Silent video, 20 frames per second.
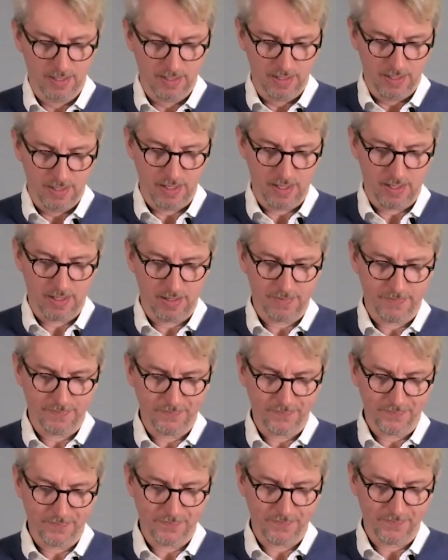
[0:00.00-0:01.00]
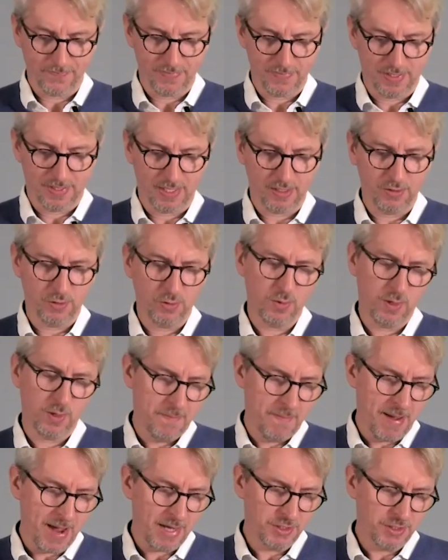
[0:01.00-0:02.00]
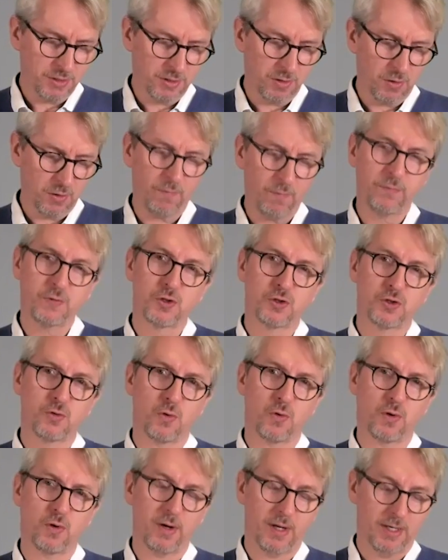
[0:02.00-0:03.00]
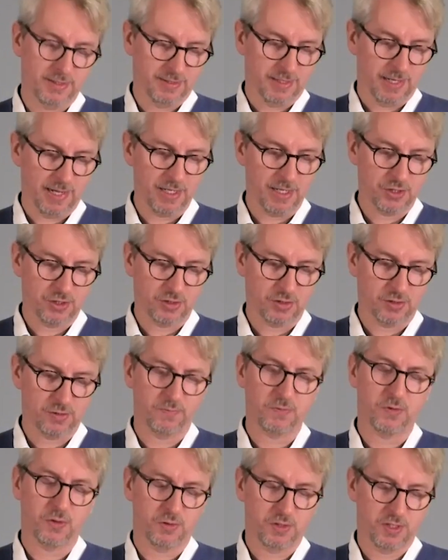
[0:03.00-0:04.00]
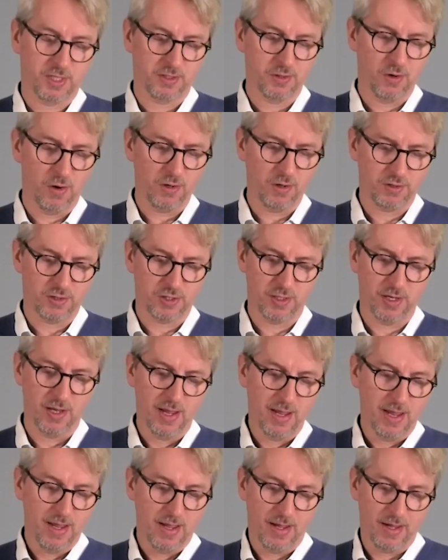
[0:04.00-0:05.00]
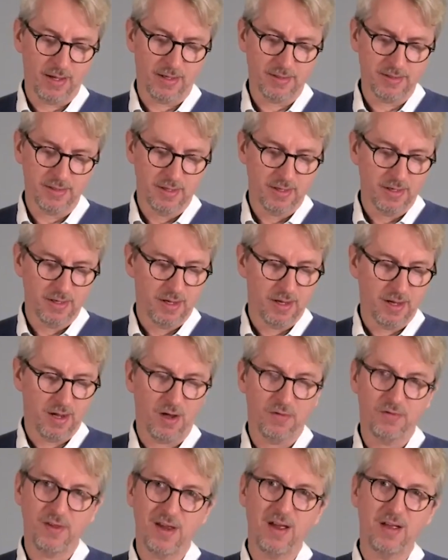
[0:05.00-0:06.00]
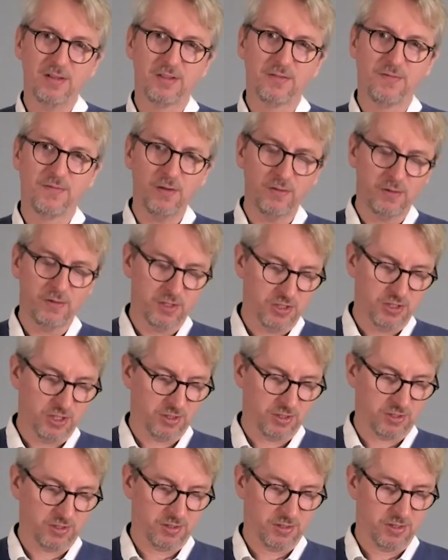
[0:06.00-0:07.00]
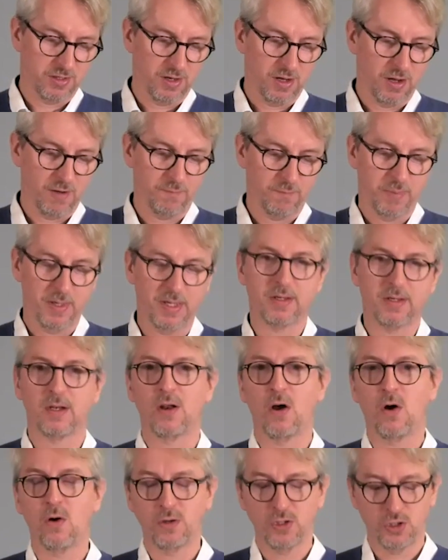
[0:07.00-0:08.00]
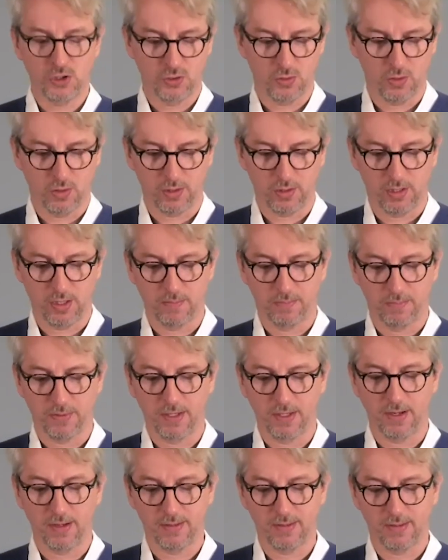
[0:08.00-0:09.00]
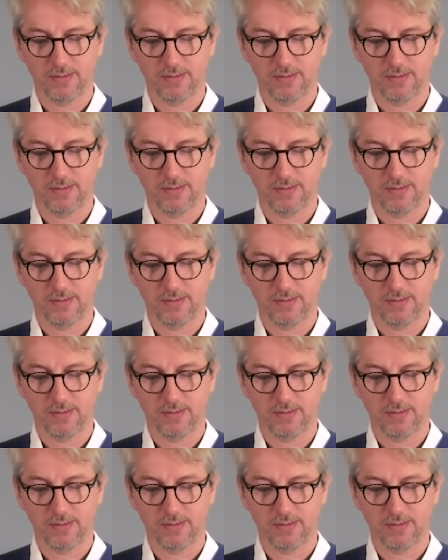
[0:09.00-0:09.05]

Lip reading: can you imagine offshore installations of your technology? And are there advantages of being an onshore company?